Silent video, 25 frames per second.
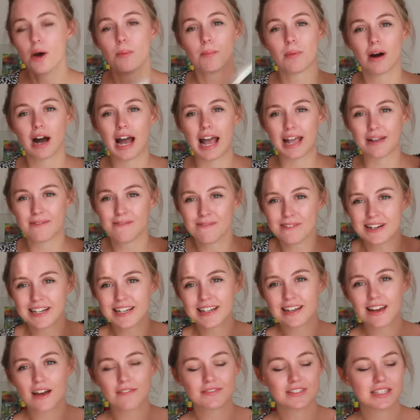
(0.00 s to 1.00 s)
But I
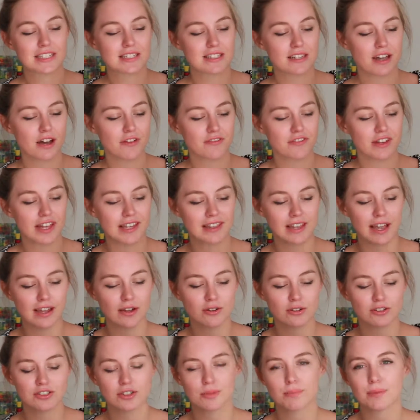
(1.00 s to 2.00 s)
really love this stuff, and I
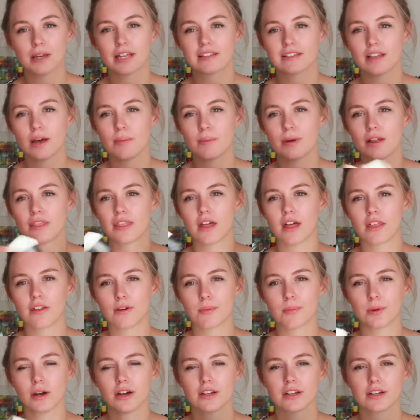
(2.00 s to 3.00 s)
also picked up
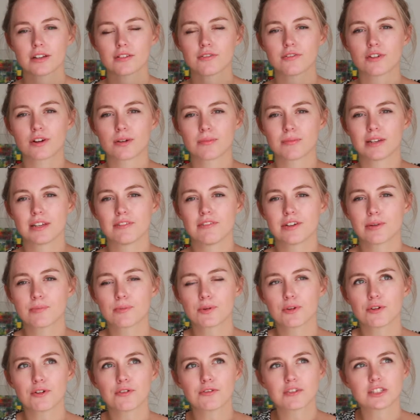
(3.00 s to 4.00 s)
another product from Living
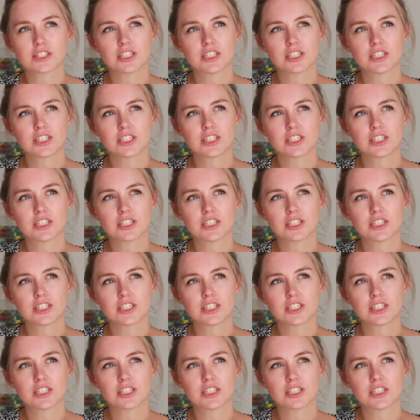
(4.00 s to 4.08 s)
Proof,